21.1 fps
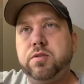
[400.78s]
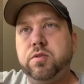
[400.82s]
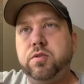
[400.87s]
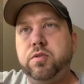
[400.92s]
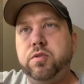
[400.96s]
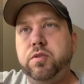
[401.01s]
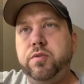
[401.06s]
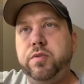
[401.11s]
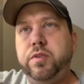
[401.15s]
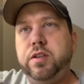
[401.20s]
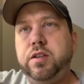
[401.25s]
little
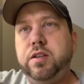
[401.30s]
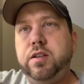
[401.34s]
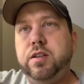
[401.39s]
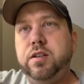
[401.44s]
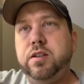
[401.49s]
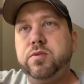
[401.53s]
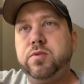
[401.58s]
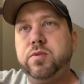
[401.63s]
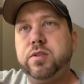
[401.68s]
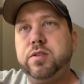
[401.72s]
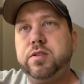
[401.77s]
groovy
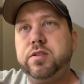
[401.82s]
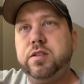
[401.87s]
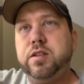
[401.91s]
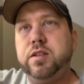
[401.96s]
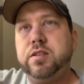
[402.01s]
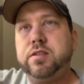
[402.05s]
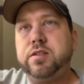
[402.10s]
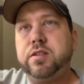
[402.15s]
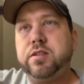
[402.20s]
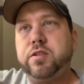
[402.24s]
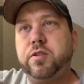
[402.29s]
kids. What's
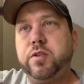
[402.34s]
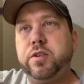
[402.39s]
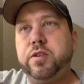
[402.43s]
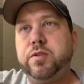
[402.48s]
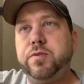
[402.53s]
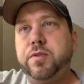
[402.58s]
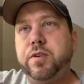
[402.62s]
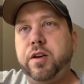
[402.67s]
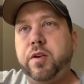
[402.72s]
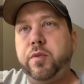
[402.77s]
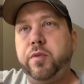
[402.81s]
this? That's
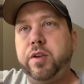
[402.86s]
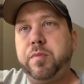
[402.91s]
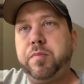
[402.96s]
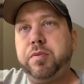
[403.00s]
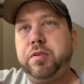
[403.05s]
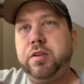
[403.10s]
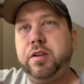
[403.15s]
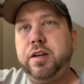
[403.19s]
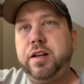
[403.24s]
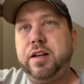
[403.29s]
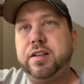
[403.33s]
always funny when they're
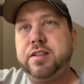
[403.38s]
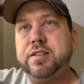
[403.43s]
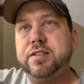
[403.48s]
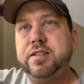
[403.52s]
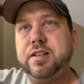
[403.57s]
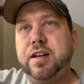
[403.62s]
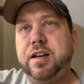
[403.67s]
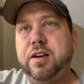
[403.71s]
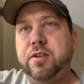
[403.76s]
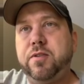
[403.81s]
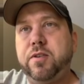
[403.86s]
playing
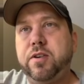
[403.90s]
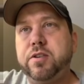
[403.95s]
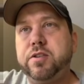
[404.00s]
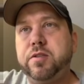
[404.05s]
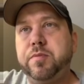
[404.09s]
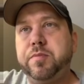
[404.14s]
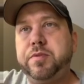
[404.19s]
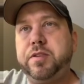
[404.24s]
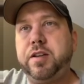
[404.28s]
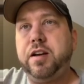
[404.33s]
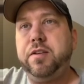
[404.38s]
outside. Like
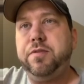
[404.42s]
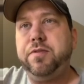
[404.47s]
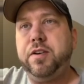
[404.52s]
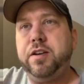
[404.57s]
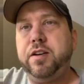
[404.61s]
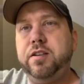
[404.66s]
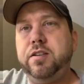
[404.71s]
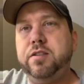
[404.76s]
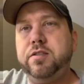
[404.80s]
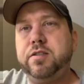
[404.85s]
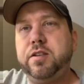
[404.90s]
a TIE
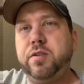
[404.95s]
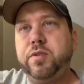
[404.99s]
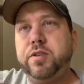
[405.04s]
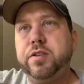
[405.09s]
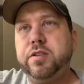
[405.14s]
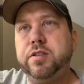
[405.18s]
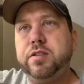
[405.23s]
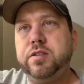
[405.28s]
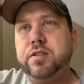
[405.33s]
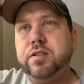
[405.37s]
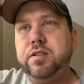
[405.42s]
Fighter, is that what
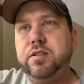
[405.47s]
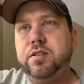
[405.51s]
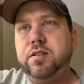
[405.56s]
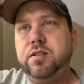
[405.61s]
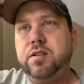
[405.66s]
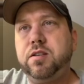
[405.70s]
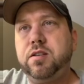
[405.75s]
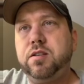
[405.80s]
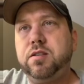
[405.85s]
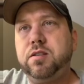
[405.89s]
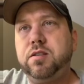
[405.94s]
this is?
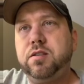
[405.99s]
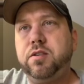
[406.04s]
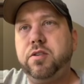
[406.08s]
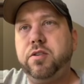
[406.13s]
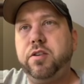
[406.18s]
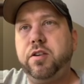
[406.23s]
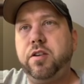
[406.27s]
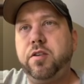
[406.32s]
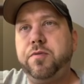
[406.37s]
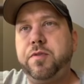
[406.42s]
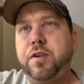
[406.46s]
Oh,
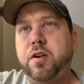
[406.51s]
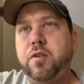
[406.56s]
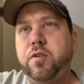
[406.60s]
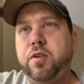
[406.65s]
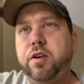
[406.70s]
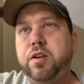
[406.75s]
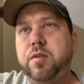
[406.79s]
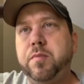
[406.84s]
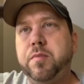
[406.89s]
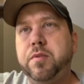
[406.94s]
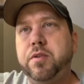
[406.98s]
another
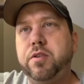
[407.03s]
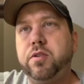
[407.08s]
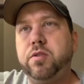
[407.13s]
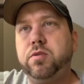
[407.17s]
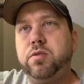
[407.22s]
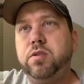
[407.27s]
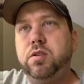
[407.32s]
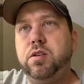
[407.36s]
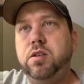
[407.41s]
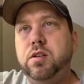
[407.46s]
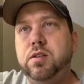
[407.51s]
Falcon commercial.
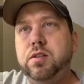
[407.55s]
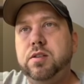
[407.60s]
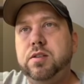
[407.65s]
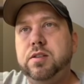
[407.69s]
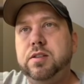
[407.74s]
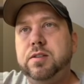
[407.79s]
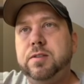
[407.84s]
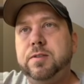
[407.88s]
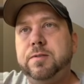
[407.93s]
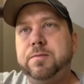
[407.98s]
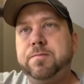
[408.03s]

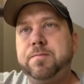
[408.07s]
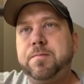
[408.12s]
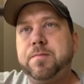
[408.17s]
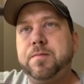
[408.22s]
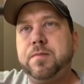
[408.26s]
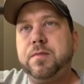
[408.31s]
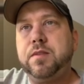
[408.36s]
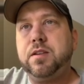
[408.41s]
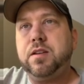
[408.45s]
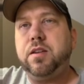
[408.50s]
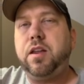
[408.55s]

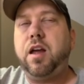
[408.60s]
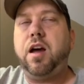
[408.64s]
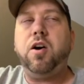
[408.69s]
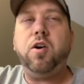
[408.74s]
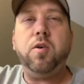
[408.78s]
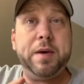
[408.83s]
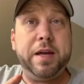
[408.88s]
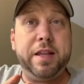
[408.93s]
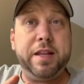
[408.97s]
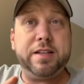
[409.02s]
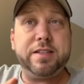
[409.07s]
They
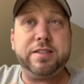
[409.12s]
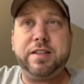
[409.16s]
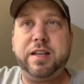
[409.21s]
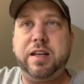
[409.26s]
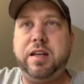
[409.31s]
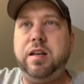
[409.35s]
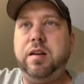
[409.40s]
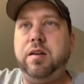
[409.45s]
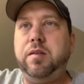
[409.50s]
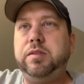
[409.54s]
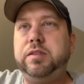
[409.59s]
all made that
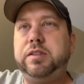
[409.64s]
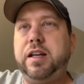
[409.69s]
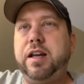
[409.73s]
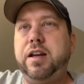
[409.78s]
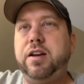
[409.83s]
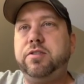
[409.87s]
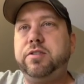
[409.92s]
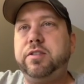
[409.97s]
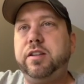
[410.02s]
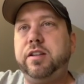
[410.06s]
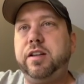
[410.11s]
same
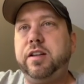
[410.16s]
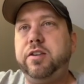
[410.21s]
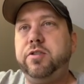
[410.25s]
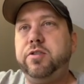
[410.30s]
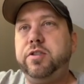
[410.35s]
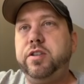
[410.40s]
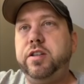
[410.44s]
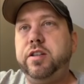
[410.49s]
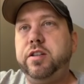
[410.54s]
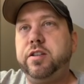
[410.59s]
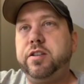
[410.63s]
sound, sound like you
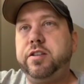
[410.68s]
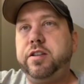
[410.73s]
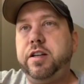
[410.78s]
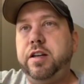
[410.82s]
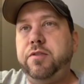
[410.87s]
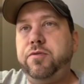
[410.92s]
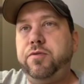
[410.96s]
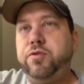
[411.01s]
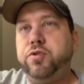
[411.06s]
was getting your teeth